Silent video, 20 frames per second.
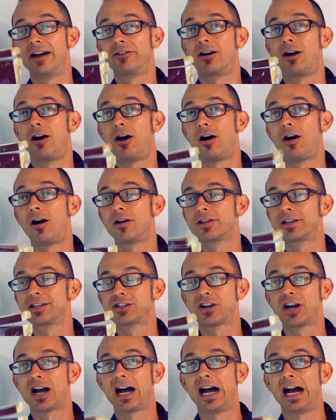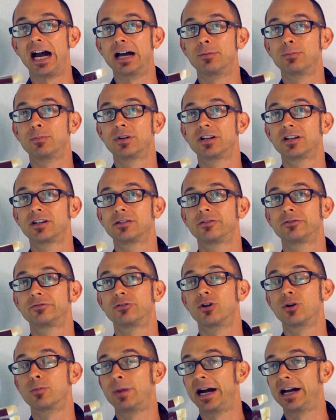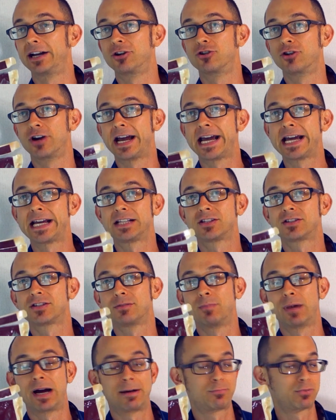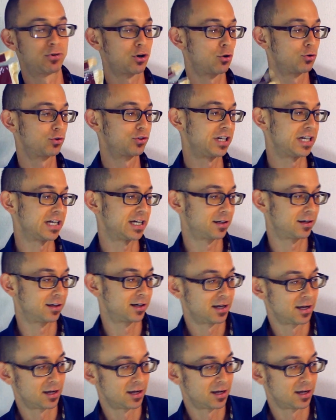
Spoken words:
all the time for my grains and my protein.